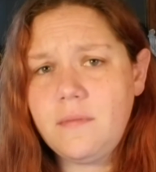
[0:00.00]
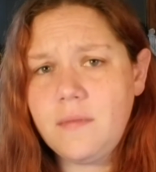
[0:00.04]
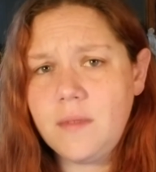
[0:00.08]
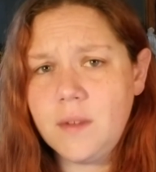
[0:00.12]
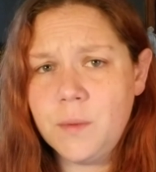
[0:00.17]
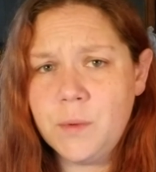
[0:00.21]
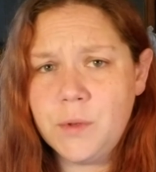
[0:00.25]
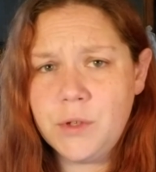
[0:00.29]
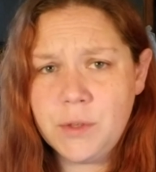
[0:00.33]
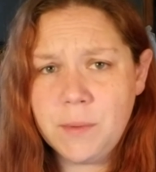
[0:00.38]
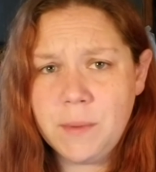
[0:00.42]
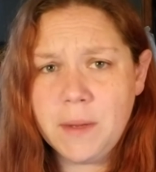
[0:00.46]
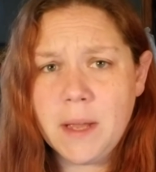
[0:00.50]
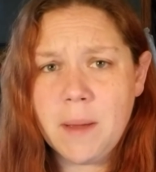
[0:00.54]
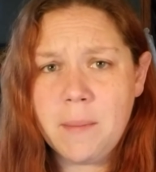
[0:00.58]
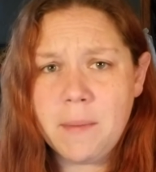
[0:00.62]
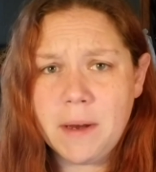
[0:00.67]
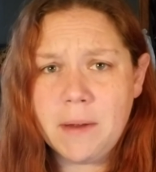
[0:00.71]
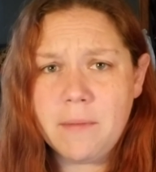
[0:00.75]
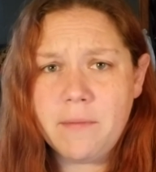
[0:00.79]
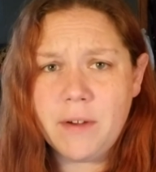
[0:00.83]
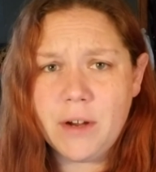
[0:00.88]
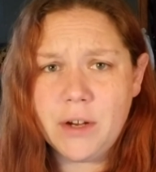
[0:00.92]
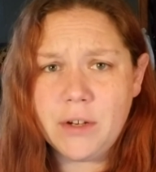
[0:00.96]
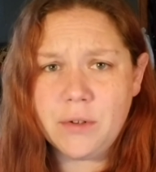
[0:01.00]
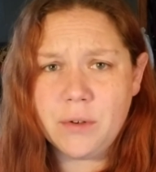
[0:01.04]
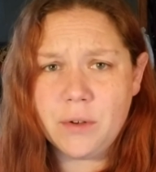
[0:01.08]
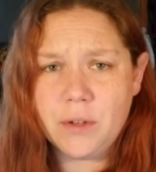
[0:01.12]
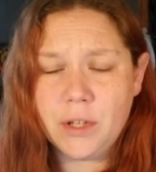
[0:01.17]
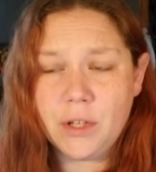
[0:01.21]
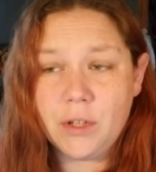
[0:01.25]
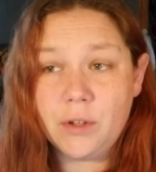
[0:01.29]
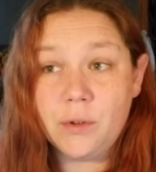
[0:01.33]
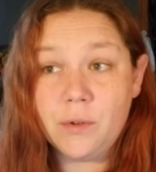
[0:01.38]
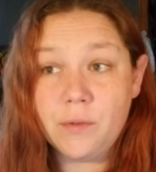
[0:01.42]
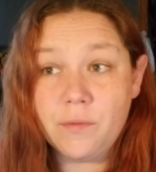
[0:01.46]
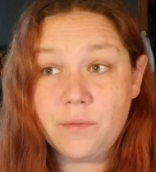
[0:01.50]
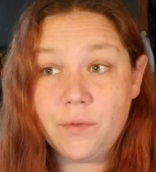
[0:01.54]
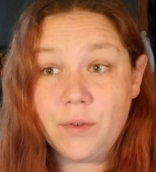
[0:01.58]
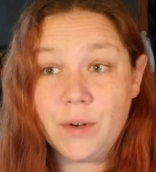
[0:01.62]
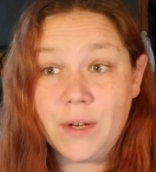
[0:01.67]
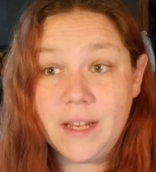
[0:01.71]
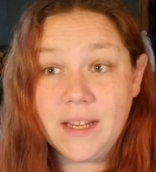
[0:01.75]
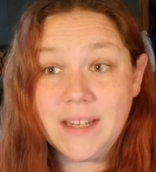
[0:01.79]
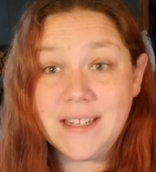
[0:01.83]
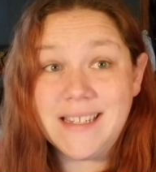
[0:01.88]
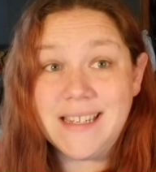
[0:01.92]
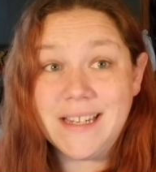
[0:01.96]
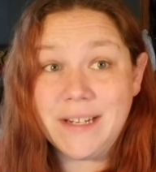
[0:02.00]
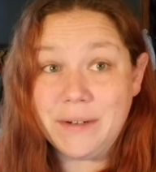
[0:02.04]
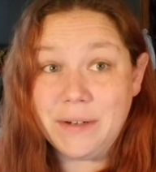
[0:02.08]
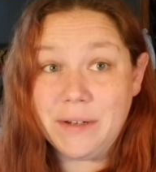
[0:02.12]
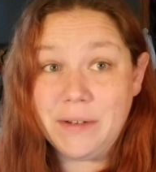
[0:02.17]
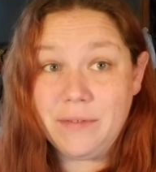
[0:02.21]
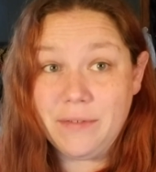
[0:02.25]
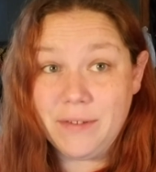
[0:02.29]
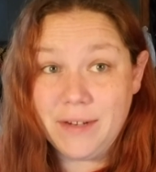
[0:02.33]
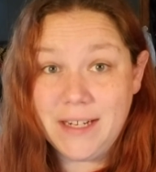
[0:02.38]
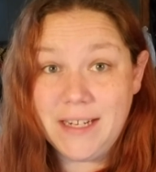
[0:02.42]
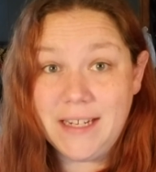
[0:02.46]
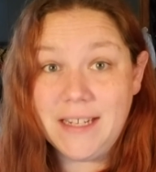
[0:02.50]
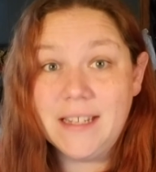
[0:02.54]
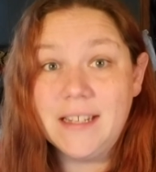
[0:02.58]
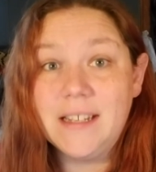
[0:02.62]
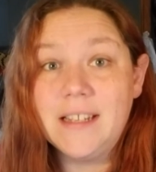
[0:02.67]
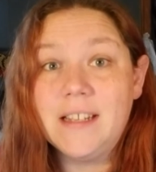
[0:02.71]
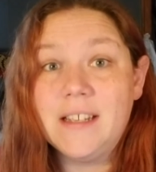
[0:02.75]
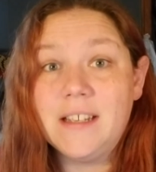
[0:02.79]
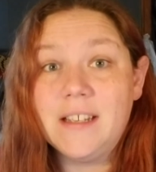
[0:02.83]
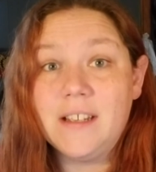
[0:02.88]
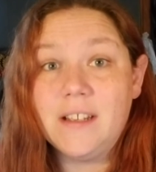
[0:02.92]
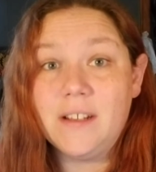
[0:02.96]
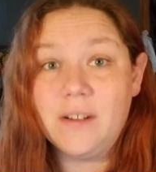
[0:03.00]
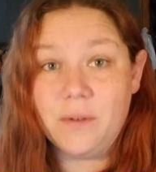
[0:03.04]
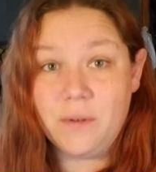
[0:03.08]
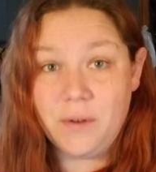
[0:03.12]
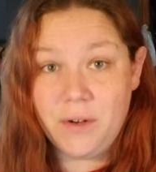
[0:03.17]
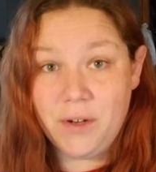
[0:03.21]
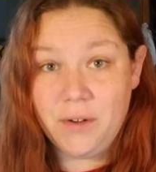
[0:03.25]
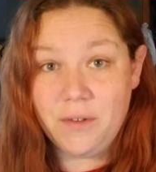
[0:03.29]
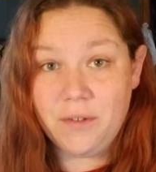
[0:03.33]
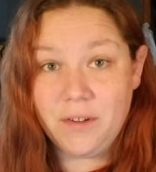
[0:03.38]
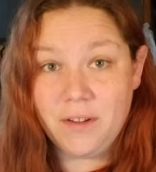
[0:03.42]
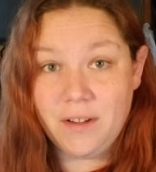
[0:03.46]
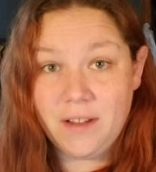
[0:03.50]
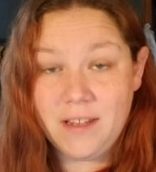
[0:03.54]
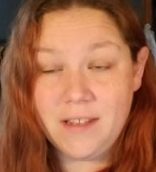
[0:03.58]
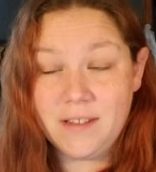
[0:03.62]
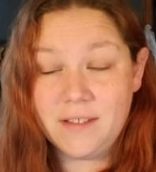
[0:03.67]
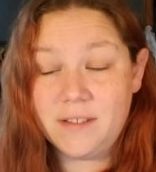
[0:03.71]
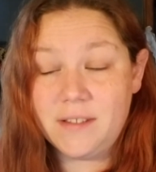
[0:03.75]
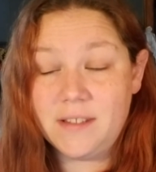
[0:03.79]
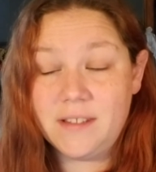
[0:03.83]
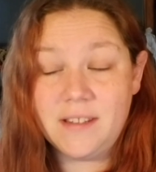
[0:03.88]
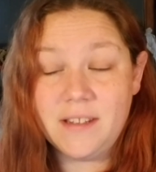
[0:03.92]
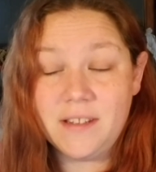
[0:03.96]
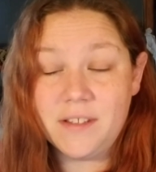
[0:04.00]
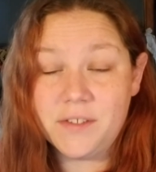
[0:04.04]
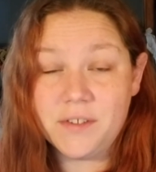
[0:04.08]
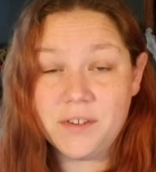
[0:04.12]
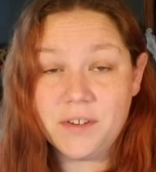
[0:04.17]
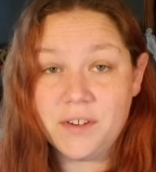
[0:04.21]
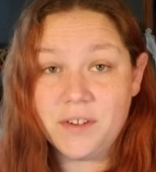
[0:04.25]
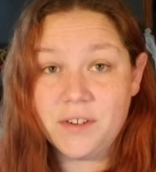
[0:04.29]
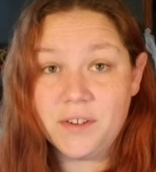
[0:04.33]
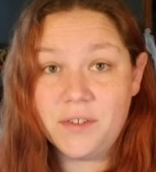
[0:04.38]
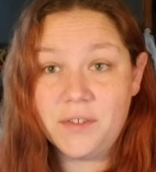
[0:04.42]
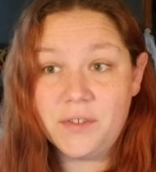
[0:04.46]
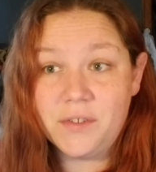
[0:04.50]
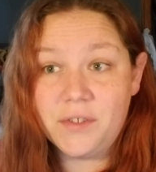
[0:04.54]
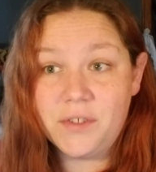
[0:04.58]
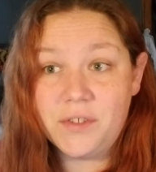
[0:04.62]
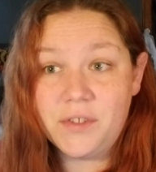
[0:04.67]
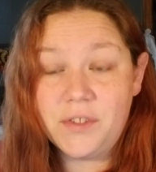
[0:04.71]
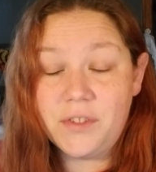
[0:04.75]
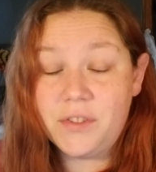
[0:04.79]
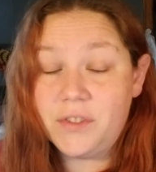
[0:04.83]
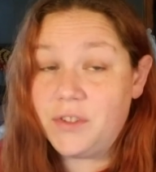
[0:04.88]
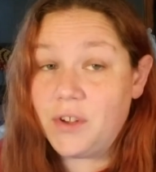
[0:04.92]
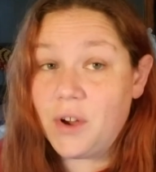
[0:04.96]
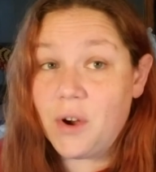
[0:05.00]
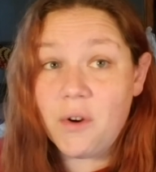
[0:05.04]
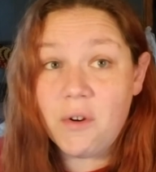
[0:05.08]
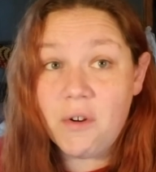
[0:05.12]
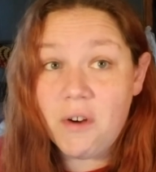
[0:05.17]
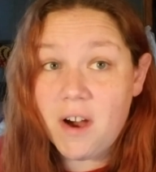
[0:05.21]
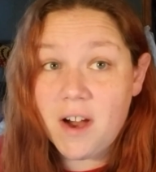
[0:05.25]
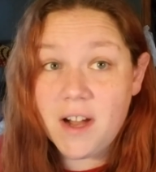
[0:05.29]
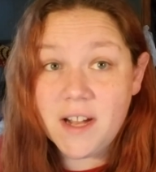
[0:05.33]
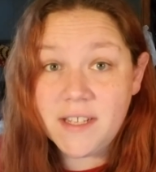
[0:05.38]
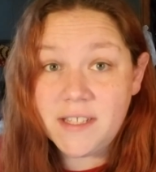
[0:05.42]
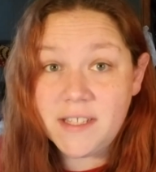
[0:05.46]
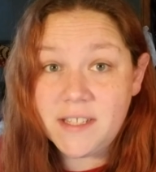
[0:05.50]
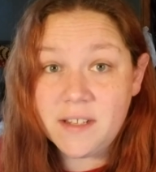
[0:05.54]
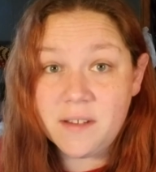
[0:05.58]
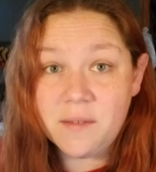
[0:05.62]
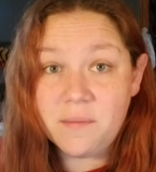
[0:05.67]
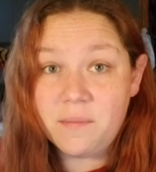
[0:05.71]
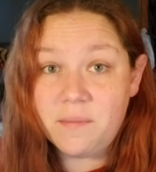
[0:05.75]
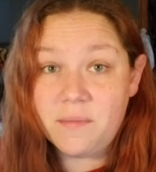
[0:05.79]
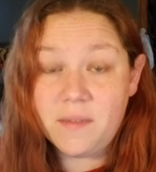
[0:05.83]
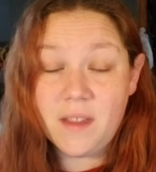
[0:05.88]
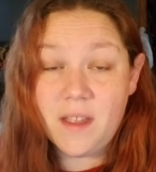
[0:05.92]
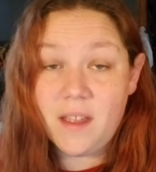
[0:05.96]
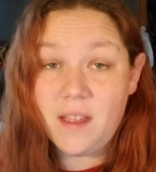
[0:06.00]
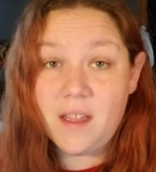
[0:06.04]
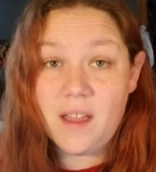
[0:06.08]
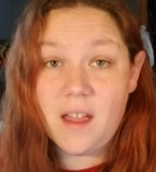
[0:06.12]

It should be coming out very shortly. Gluten-free and dairy-free Oreo cookies. These things are so awesome.